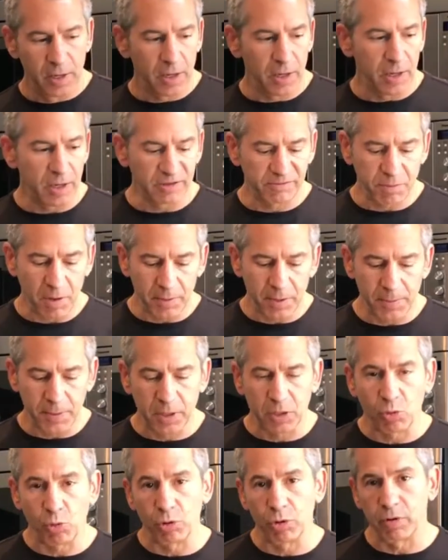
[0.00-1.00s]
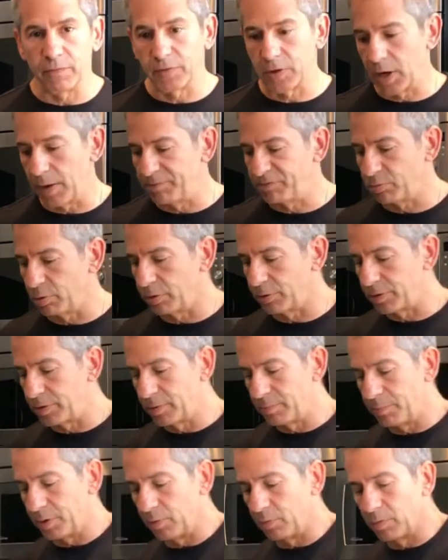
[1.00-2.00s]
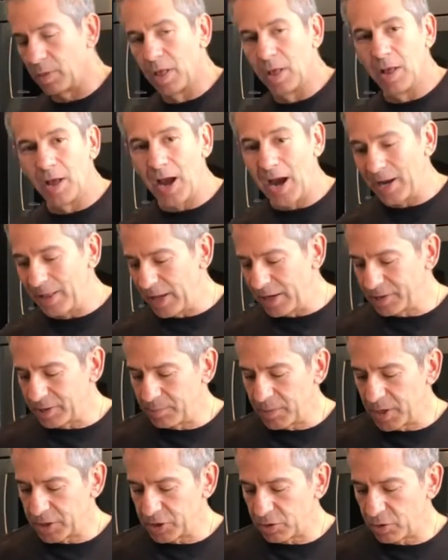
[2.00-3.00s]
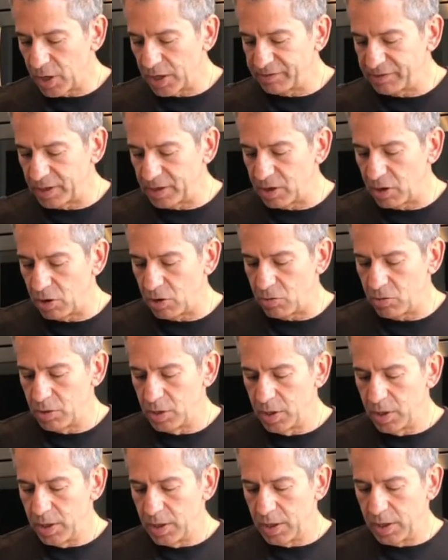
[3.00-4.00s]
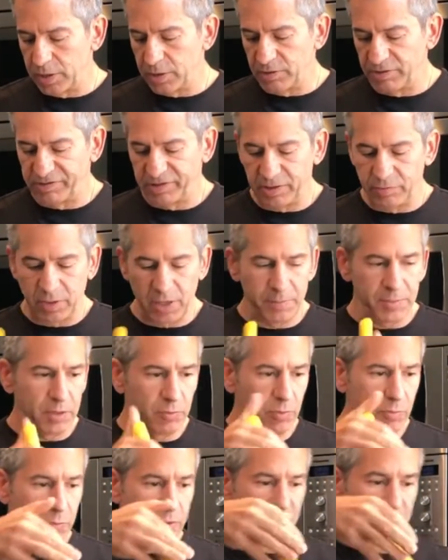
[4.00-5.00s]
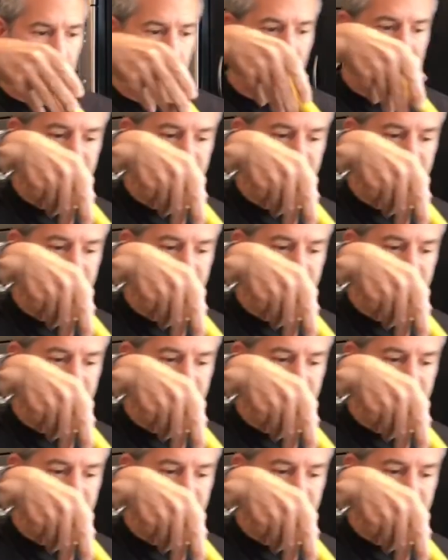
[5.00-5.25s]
It's probably about 1/4 cup's worth, but I like to measure as I go, and you'll see what I mean when we get